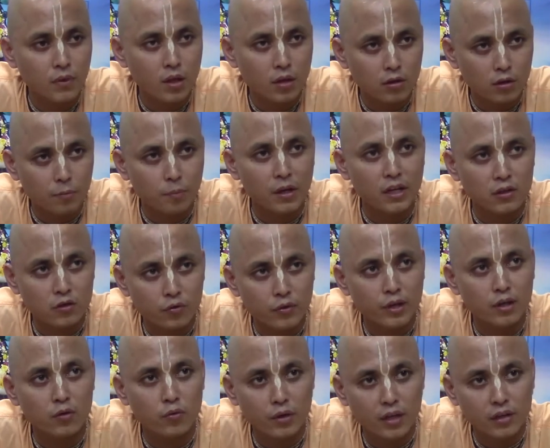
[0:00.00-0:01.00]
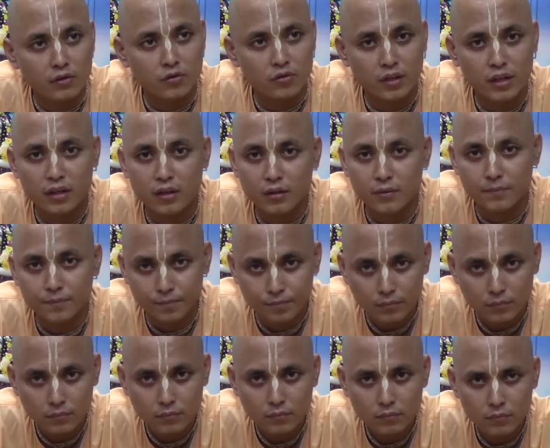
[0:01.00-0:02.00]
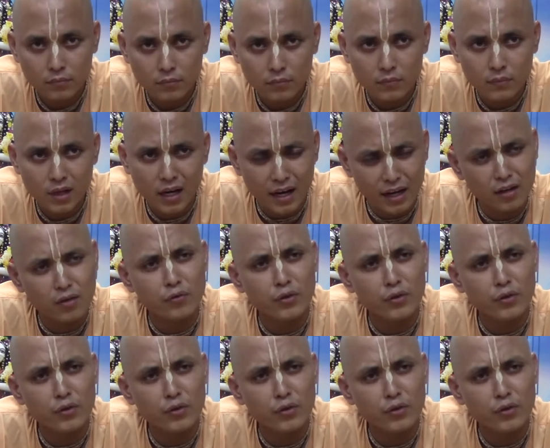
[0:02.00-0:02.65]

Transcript: the place where we are staying, and